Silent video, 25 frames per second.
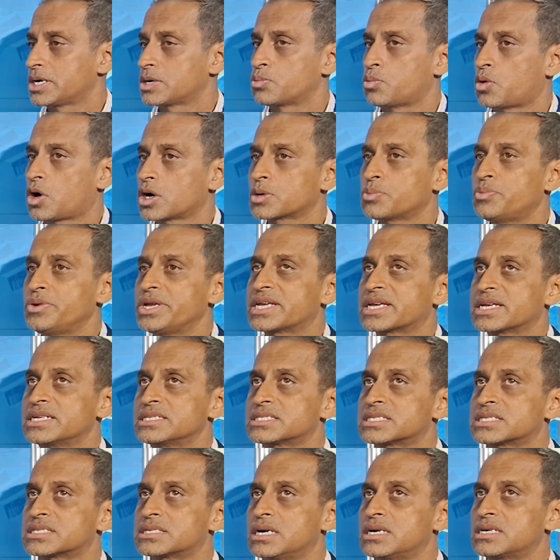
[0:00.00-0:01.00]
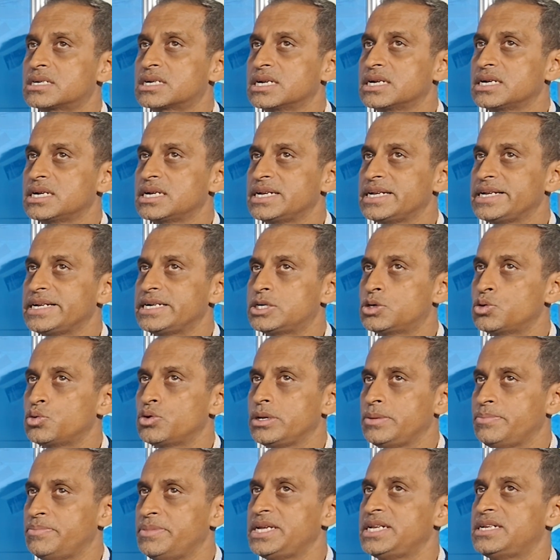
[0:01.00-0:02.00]
But what we can certainly
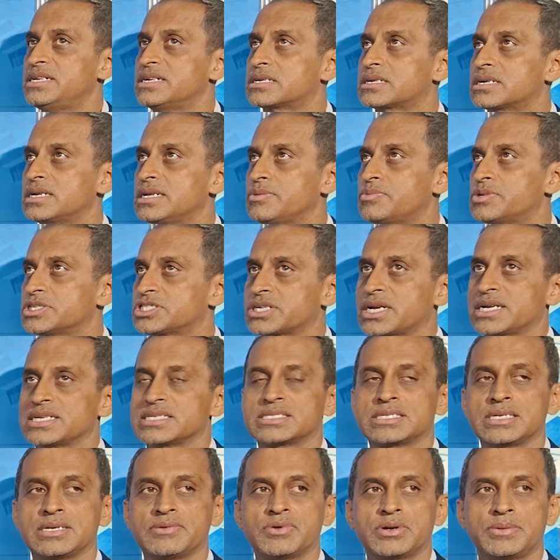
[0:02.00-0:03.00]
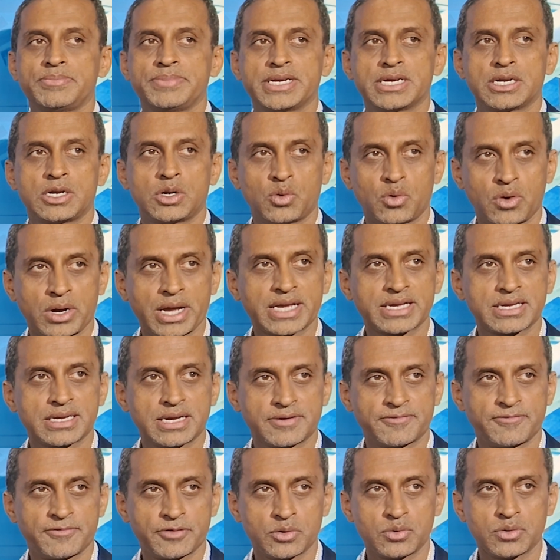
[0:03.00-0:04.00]
do immediately, which I see will be a
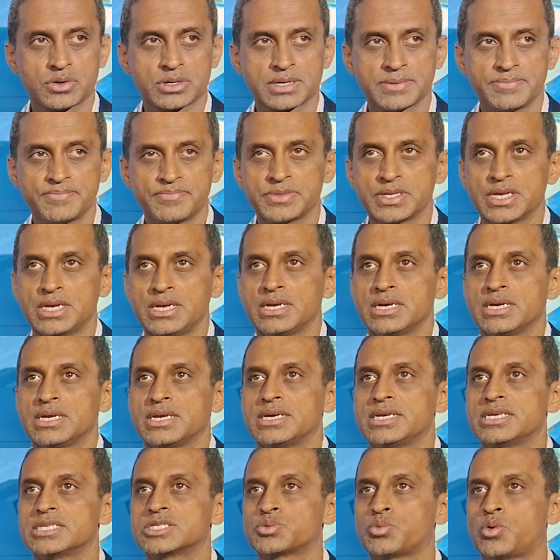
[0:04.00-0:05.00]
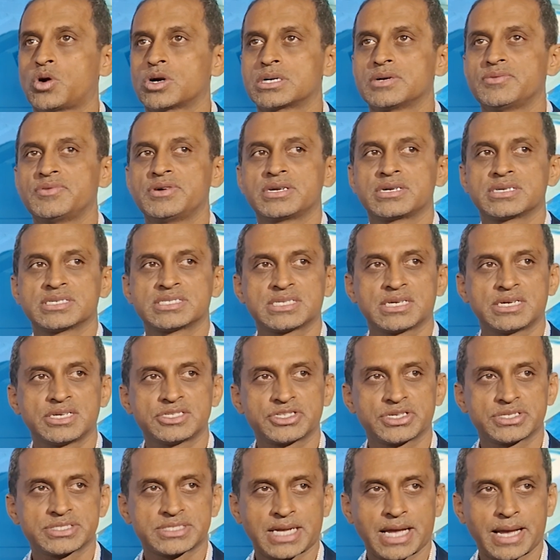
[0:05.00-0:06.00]
low-hanging fruit, is whatever
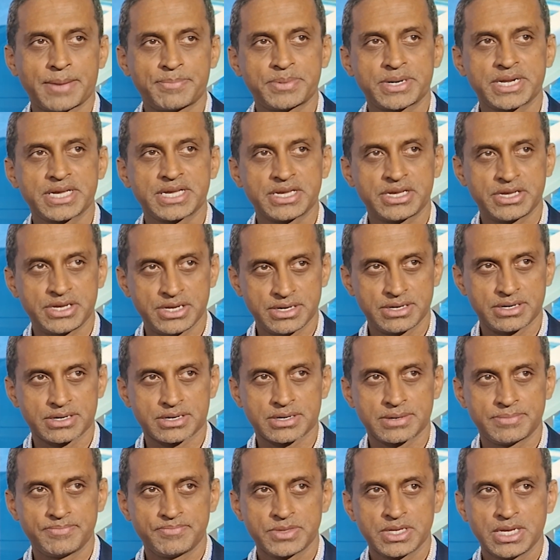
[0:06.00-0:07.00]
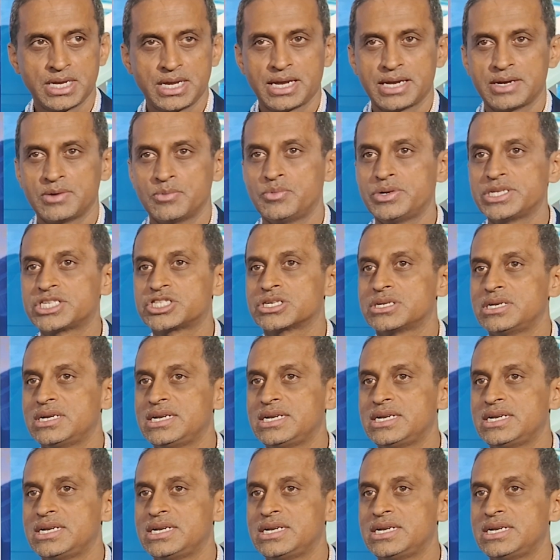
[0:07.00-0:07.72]
research is happening here, which